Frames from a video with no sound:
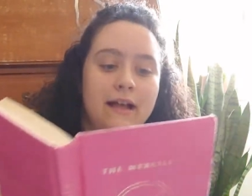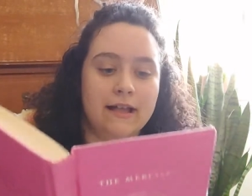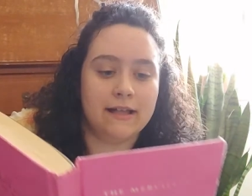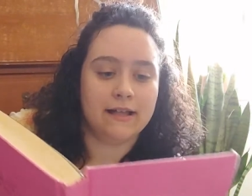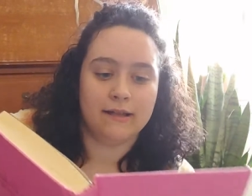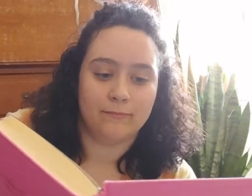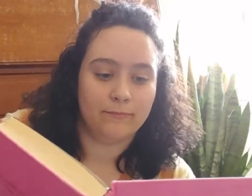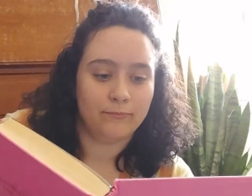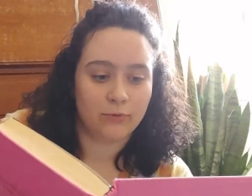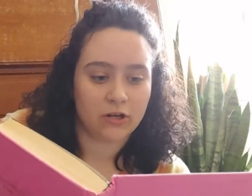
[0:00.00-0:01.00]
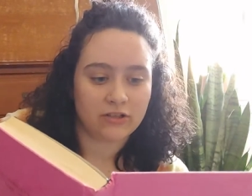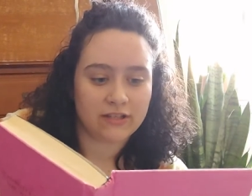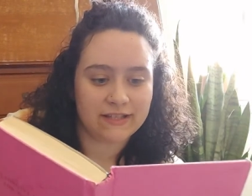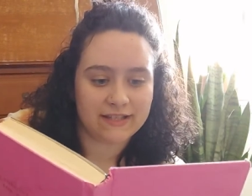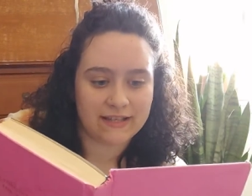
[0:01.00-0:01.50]
Um,
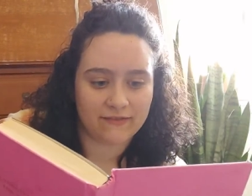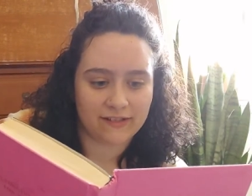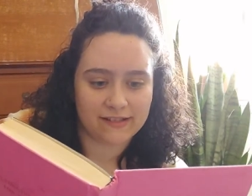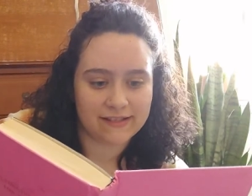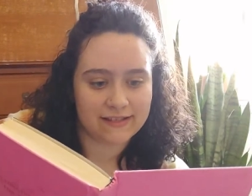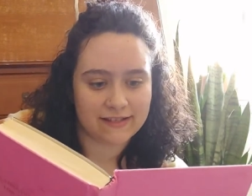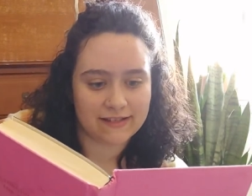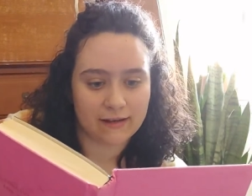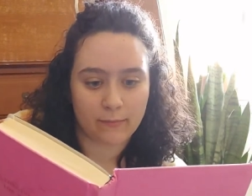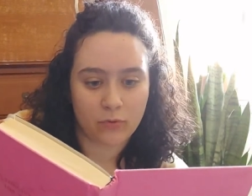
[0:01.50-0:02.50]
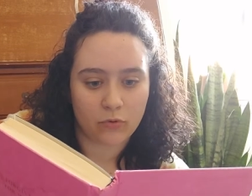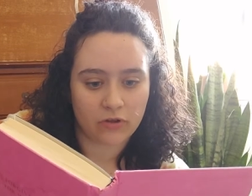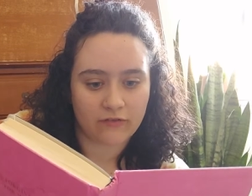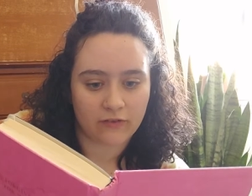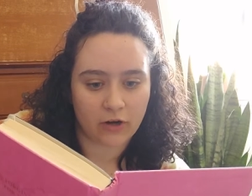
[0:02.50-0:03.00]
Brooklyn Stevens sits in a
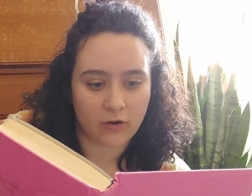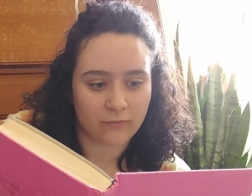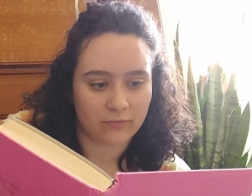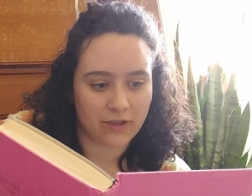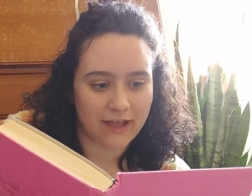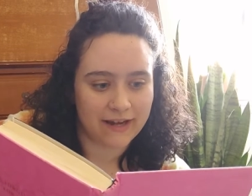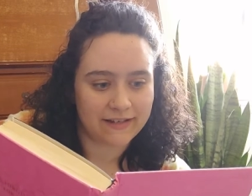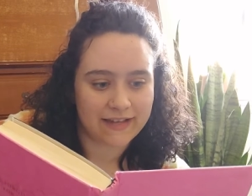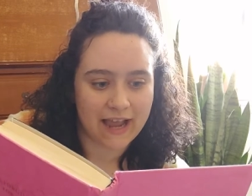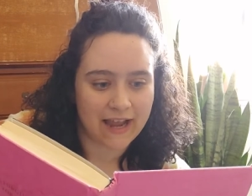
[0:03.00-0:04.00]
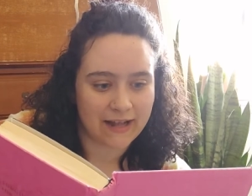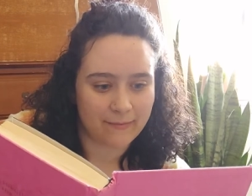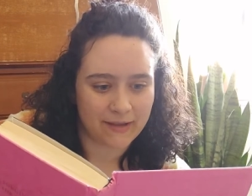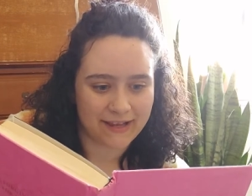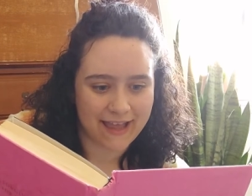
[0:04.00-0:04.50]
pool of her own blood, tied
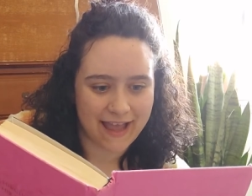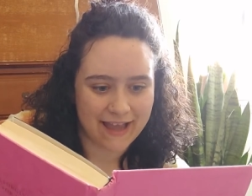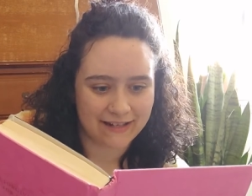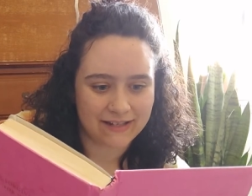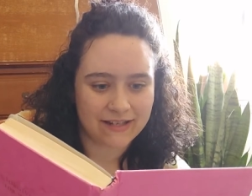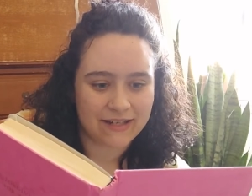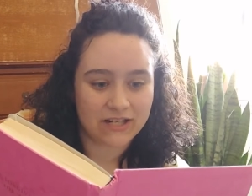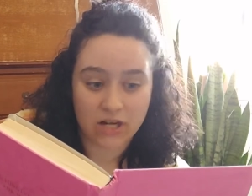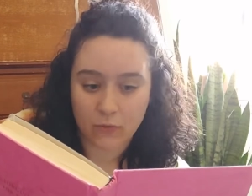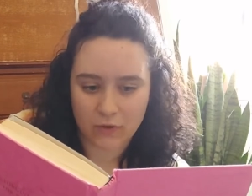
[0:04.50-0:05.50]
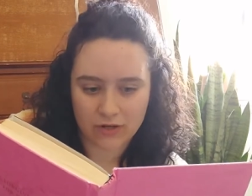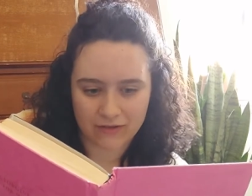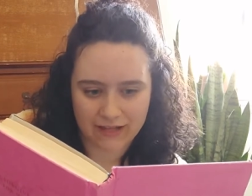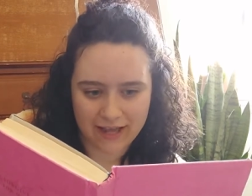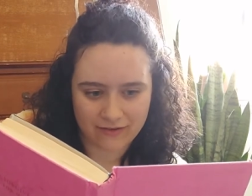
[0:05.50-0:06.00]
up and gagged. No one on
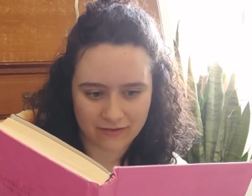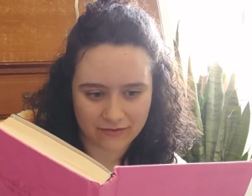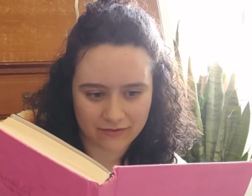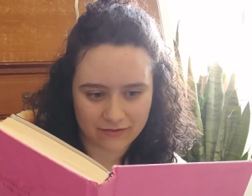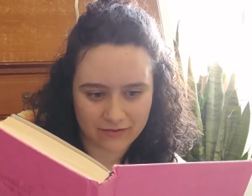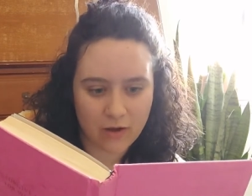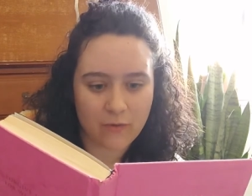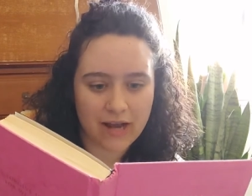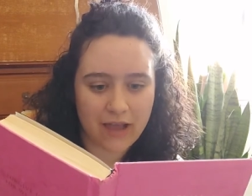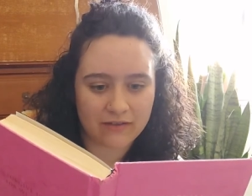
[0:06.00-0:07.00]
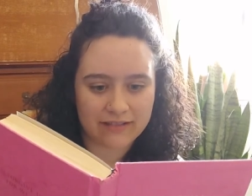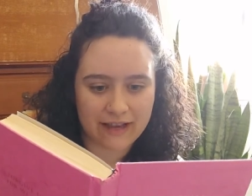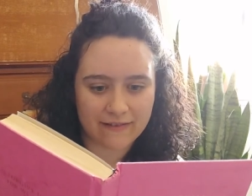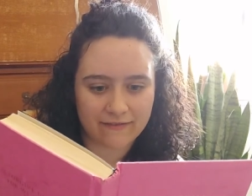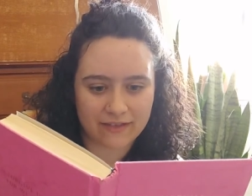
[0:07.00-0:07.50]
the out no one
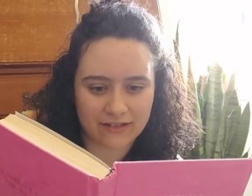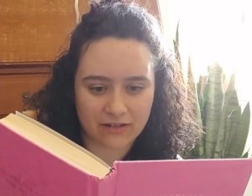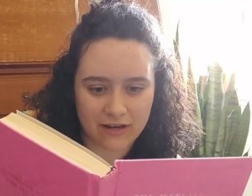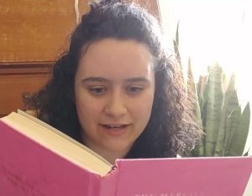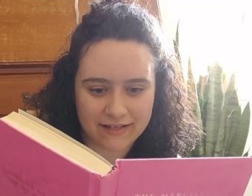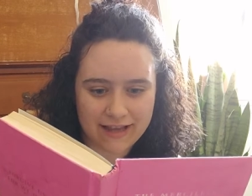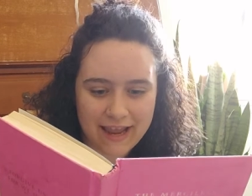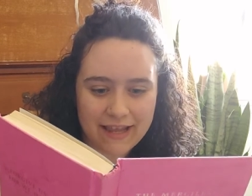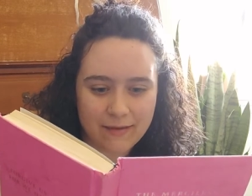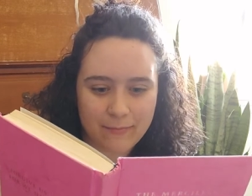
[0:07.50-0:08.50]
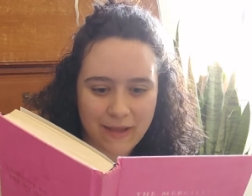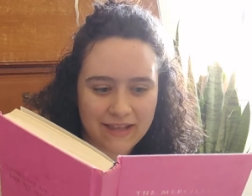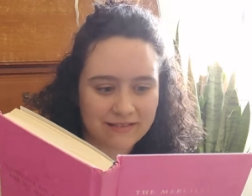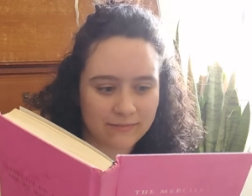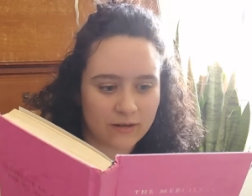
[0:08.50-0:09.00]
outside of the dank
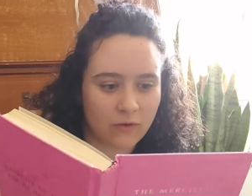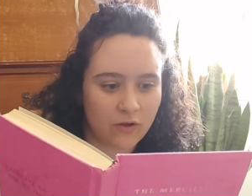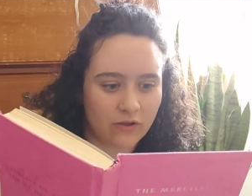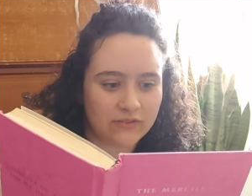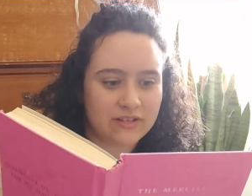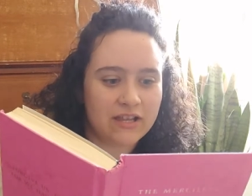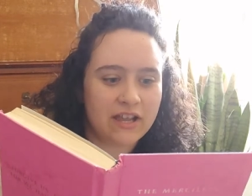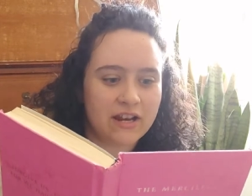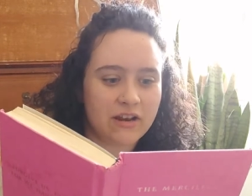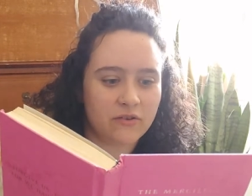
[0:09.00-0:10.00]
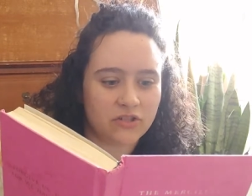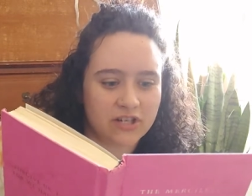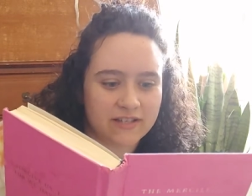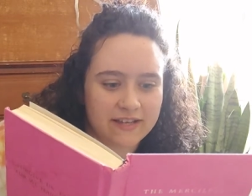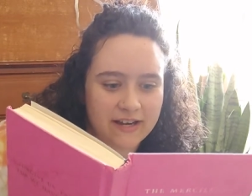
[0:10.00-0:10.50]
basement walls knows
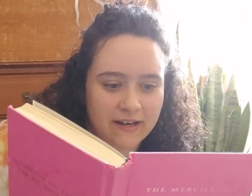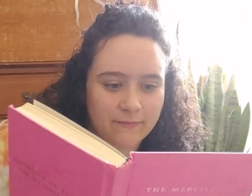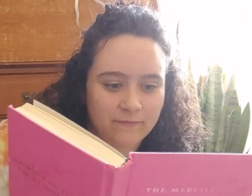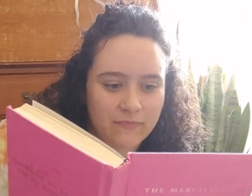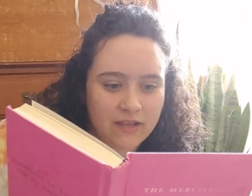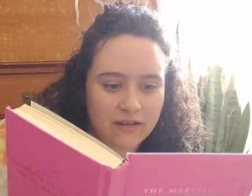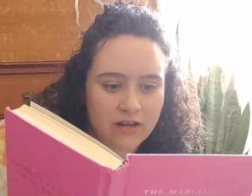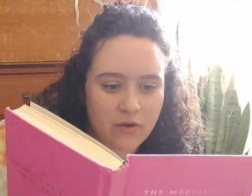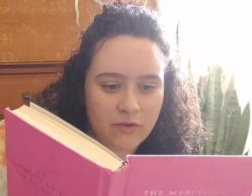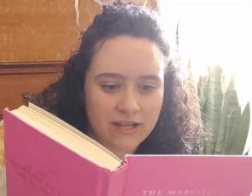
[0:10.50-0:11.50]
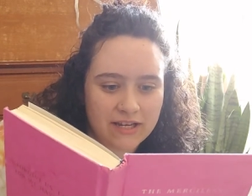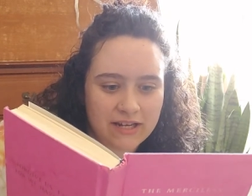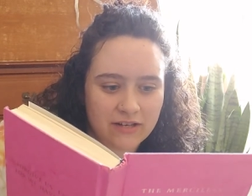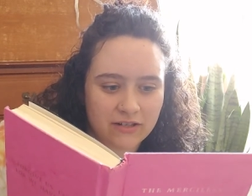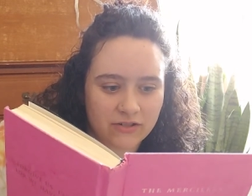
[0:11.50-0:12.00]
she's here. No one can
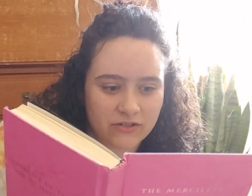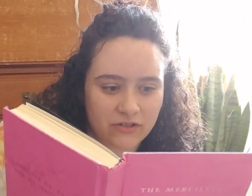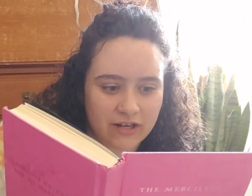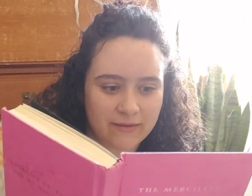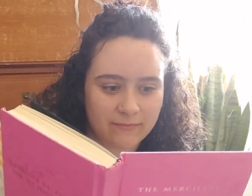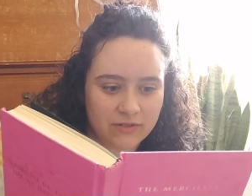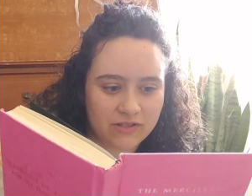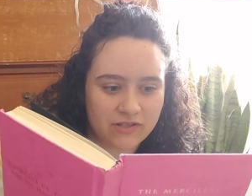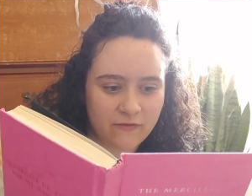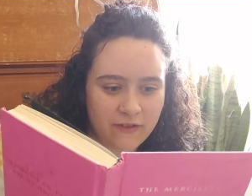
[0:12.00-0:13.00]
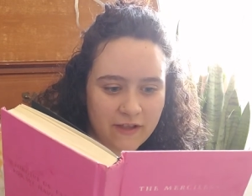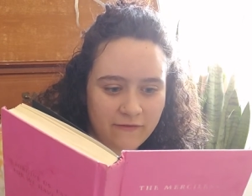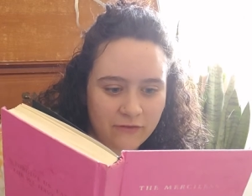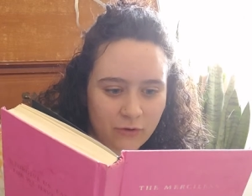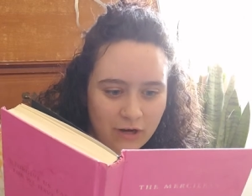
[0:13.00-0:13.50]
hear her scream. Sophia
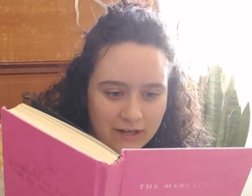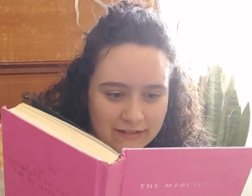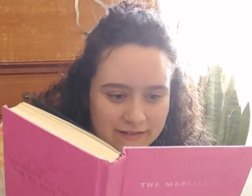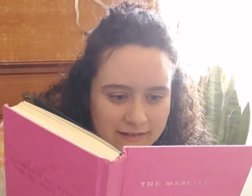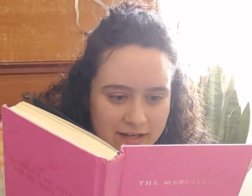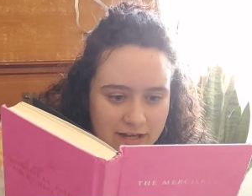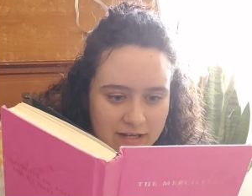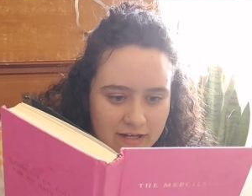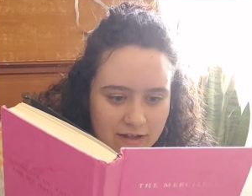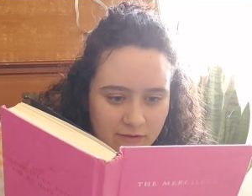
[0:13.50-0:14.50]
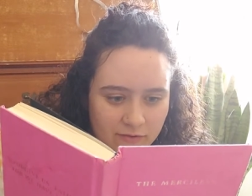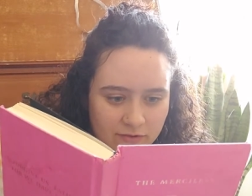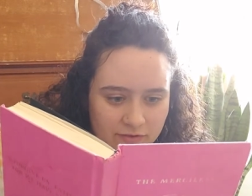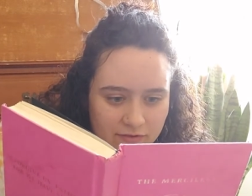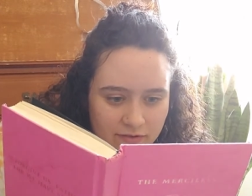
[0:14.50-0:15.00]
Flores
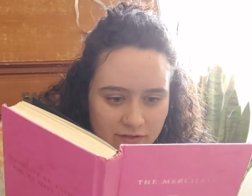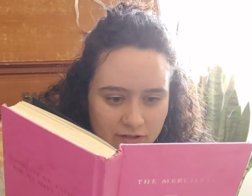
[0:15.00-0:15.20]
knows